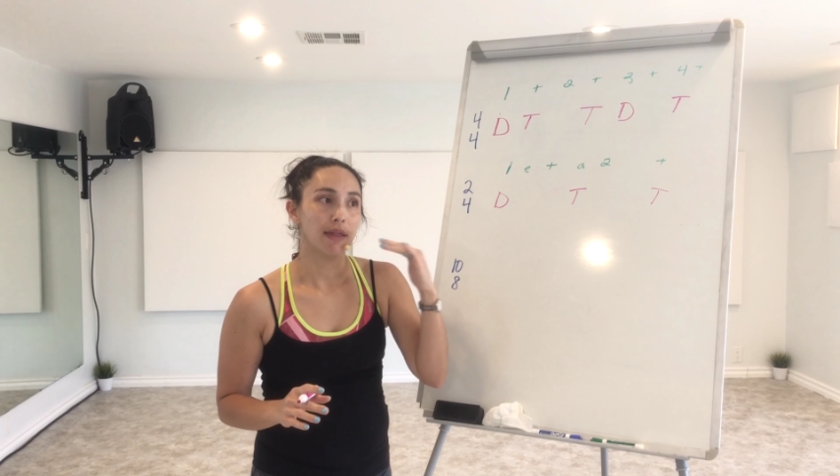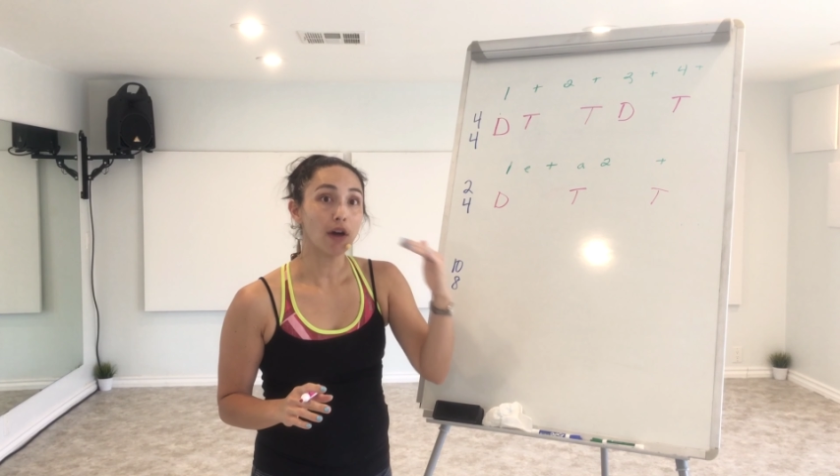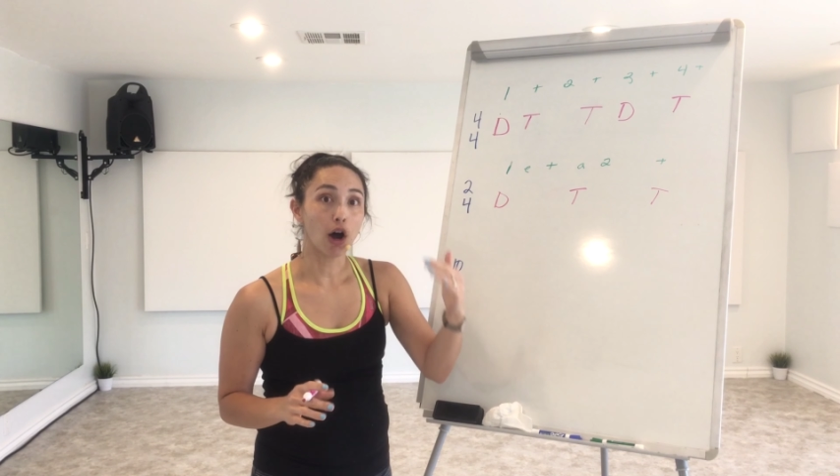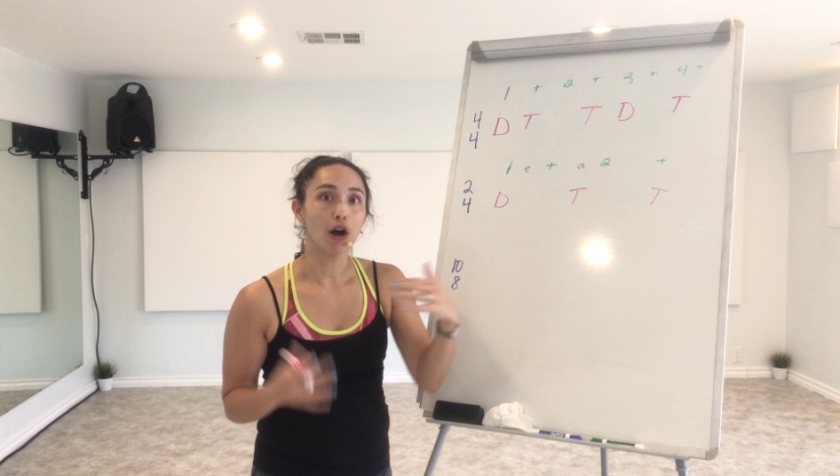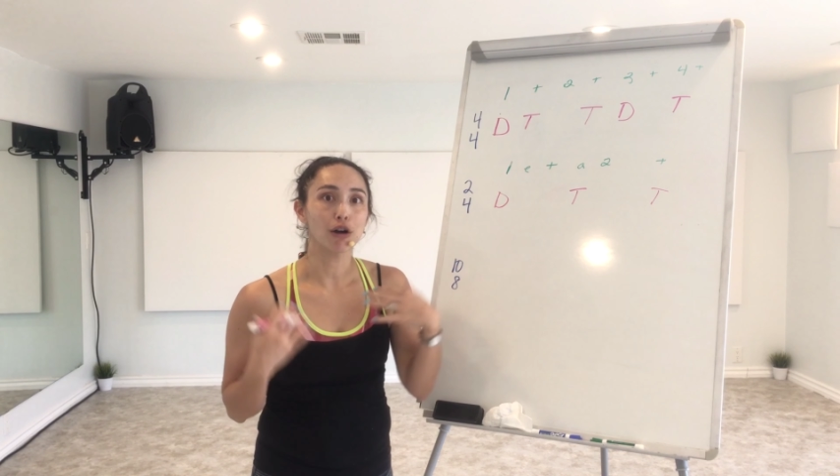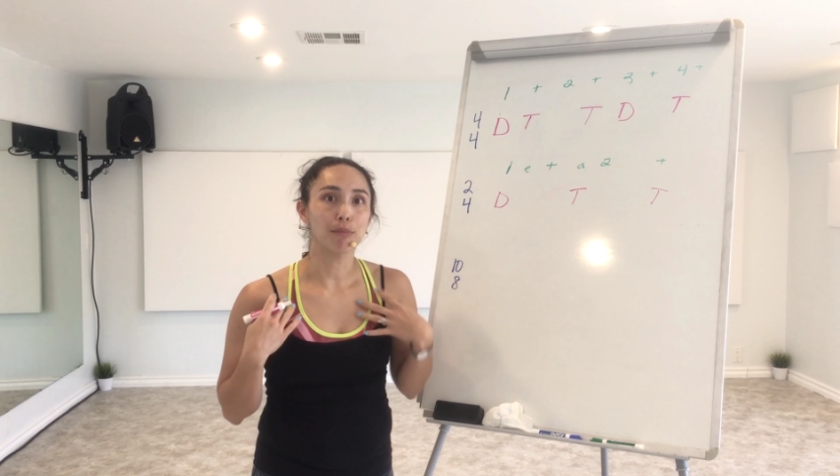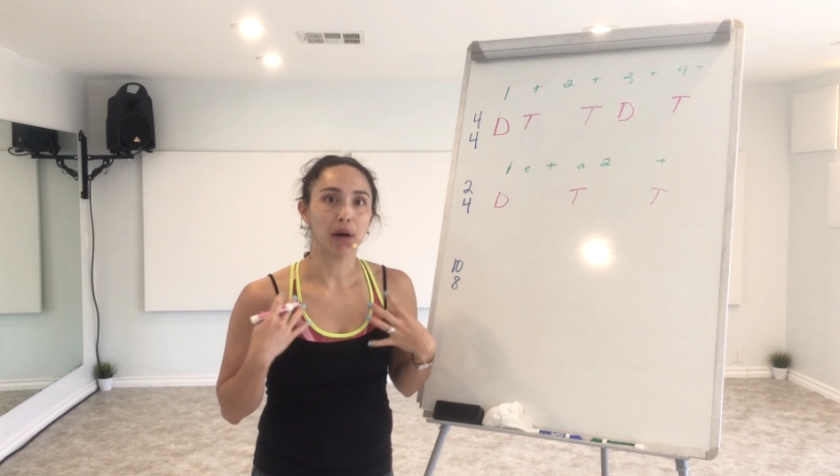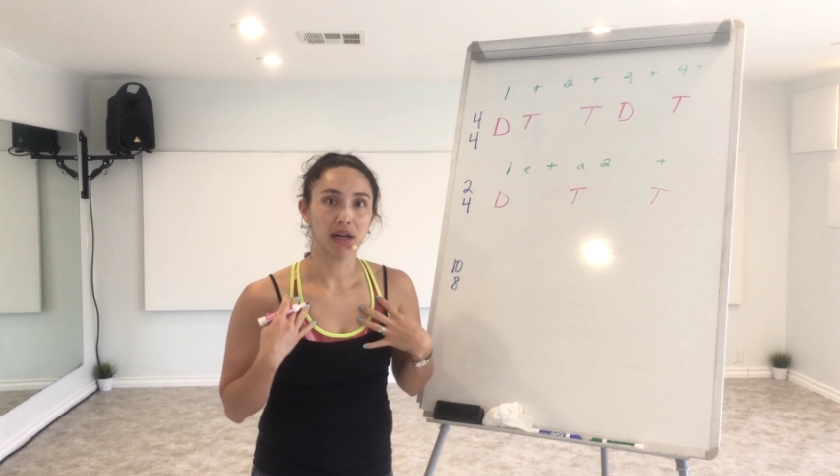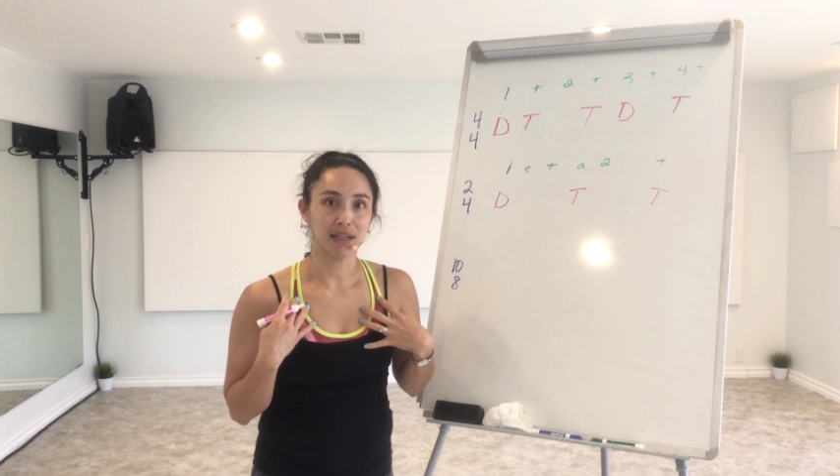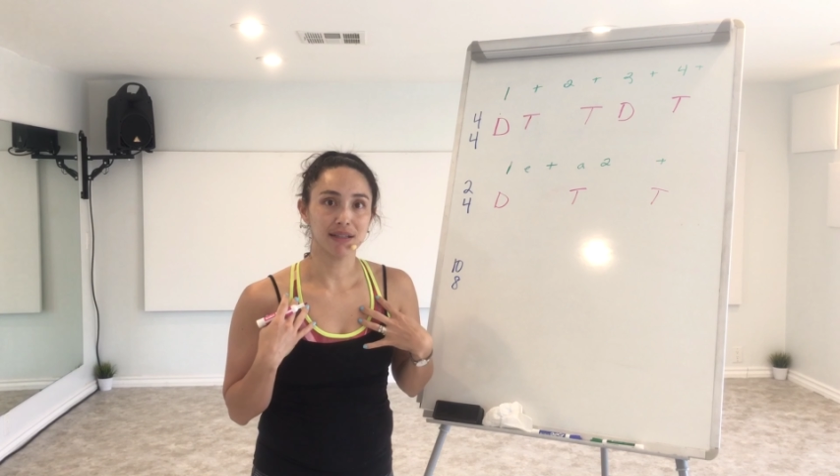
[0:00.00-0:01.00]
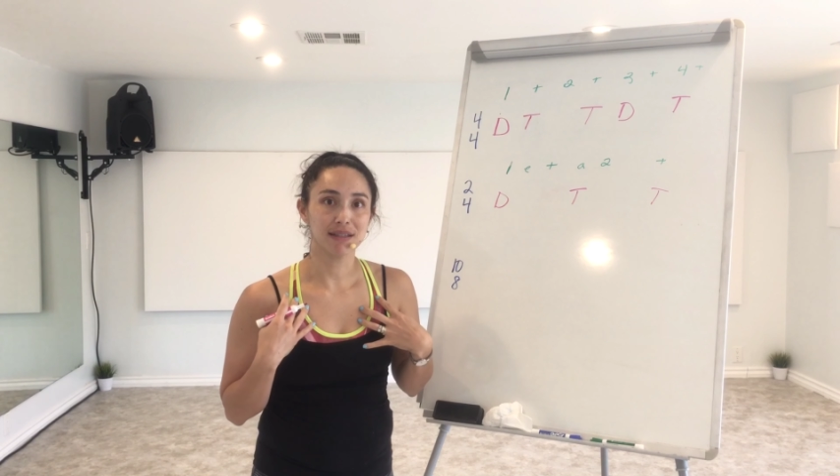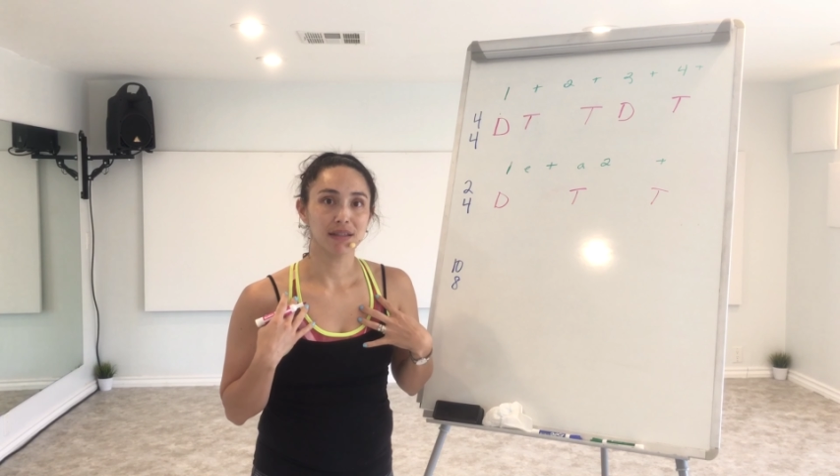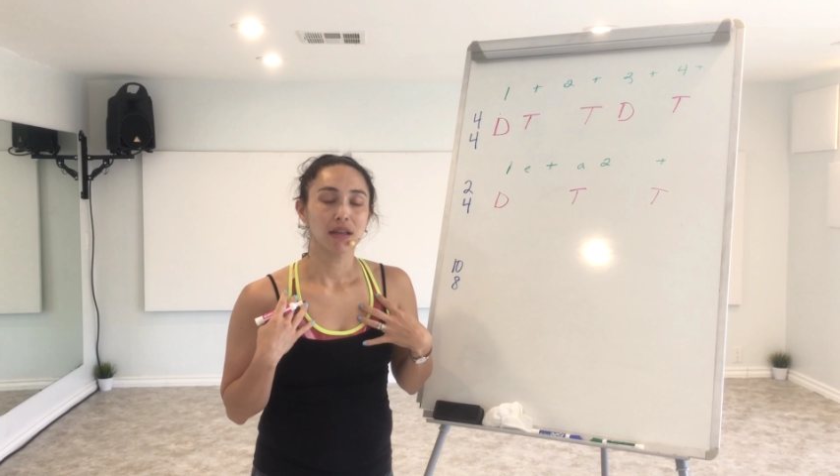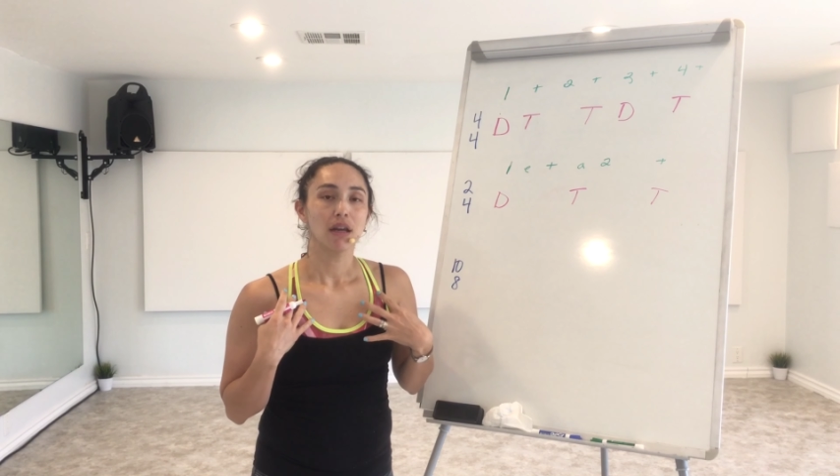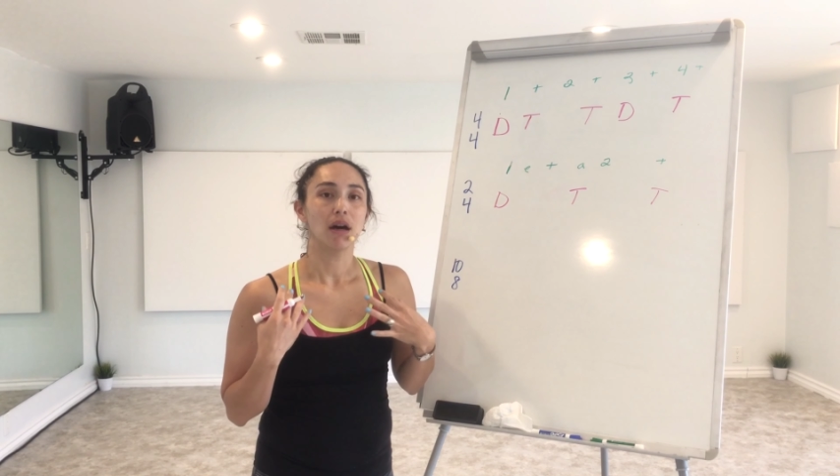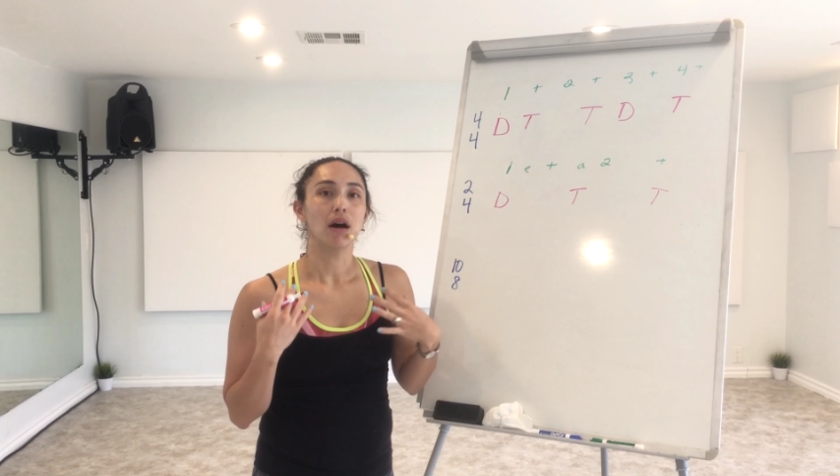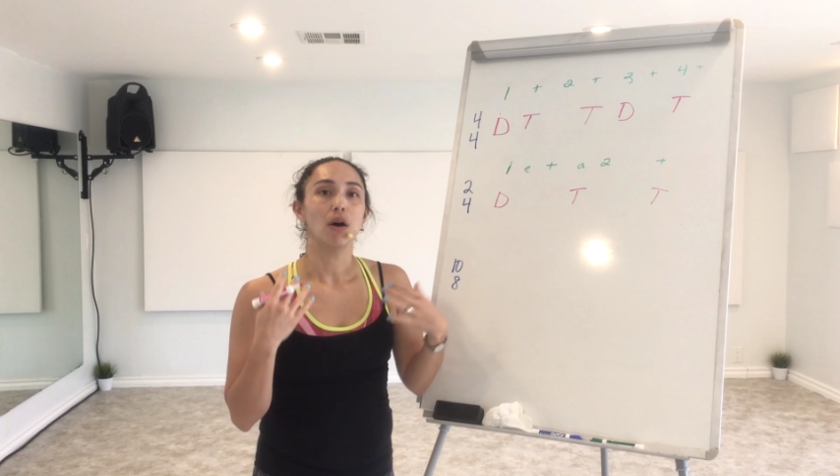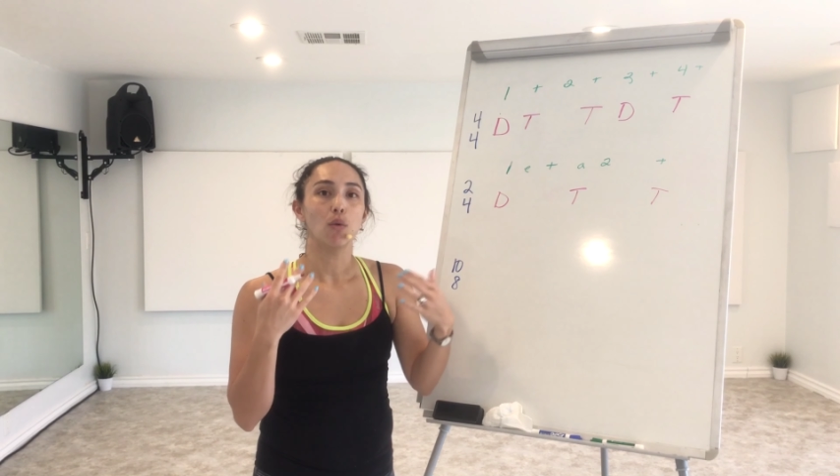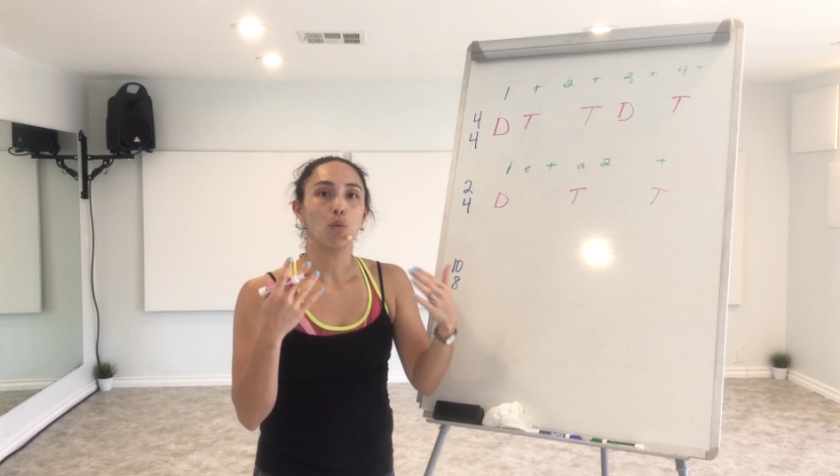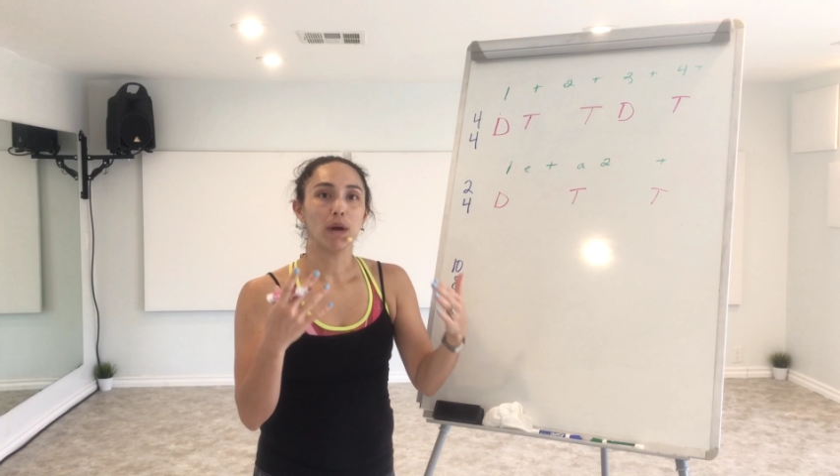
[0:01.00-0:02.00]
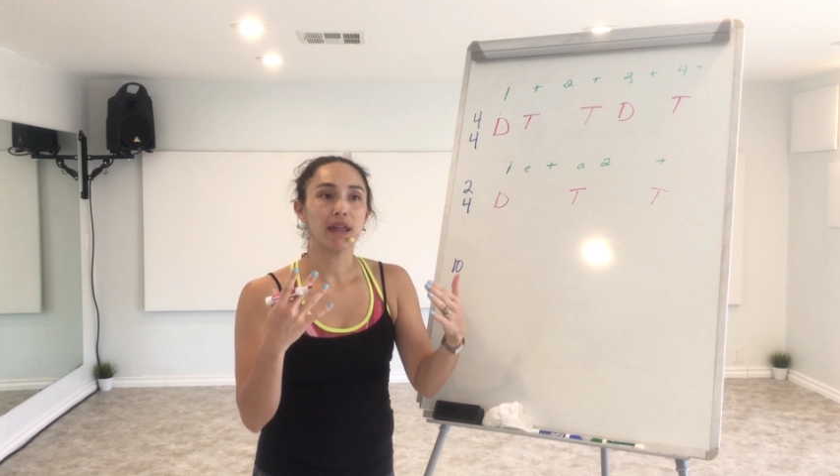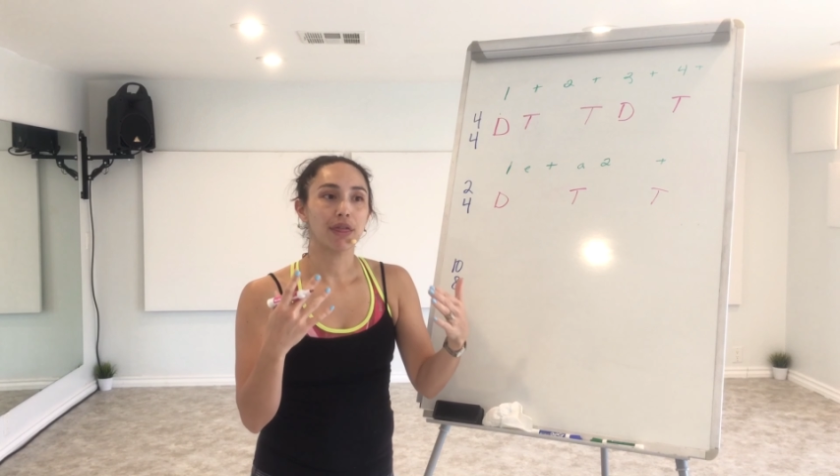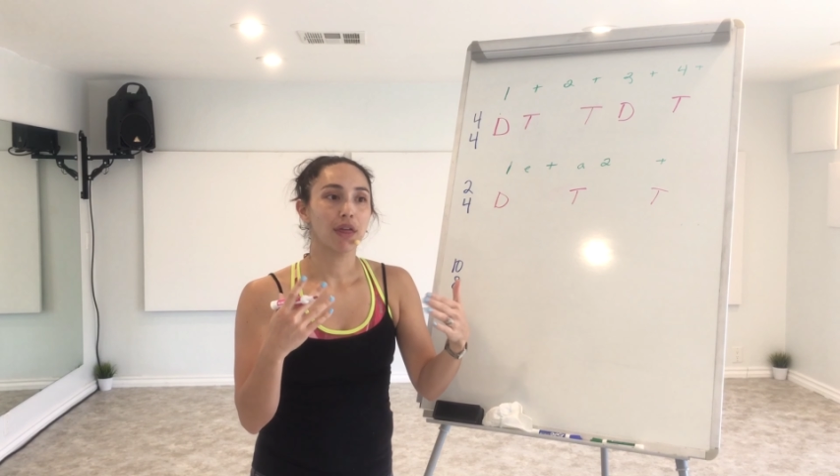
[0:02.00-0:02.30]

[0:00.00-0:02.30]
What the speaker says: our bodies with